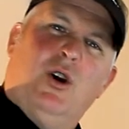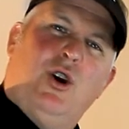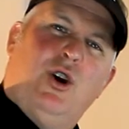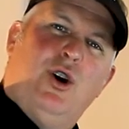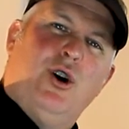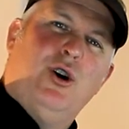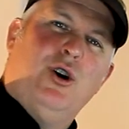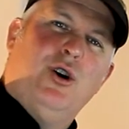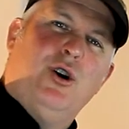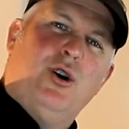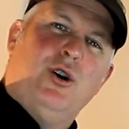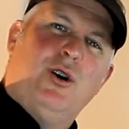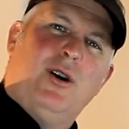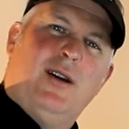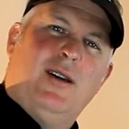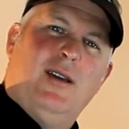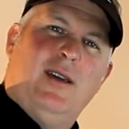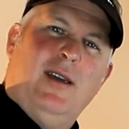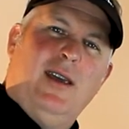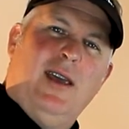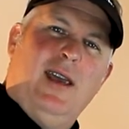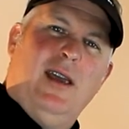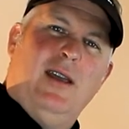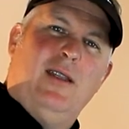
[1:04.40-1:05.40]
cook
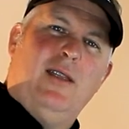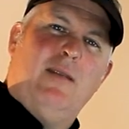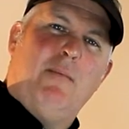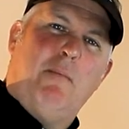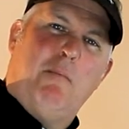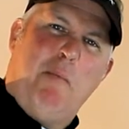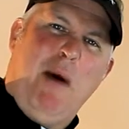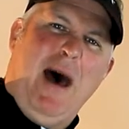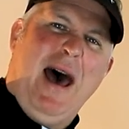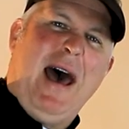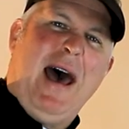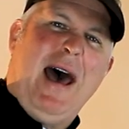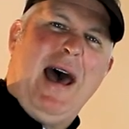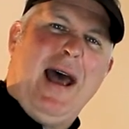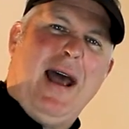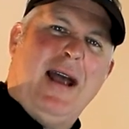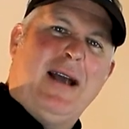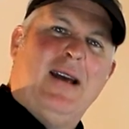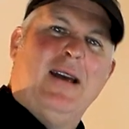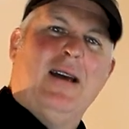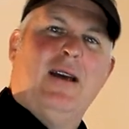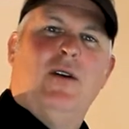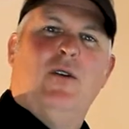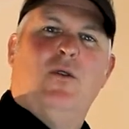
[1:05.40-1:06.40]
in the
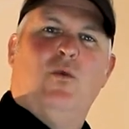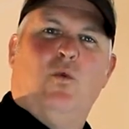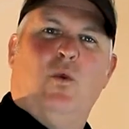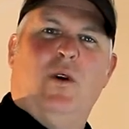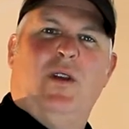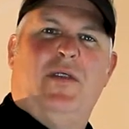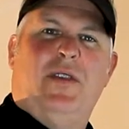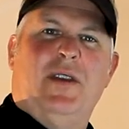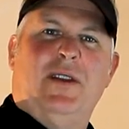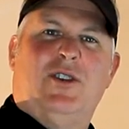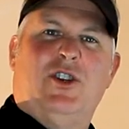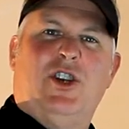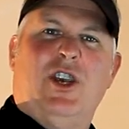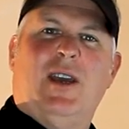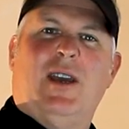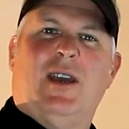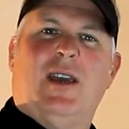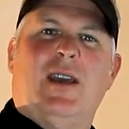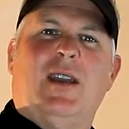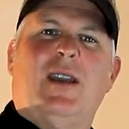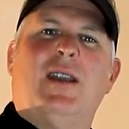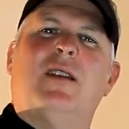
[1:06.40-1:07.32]
bag with the chicken.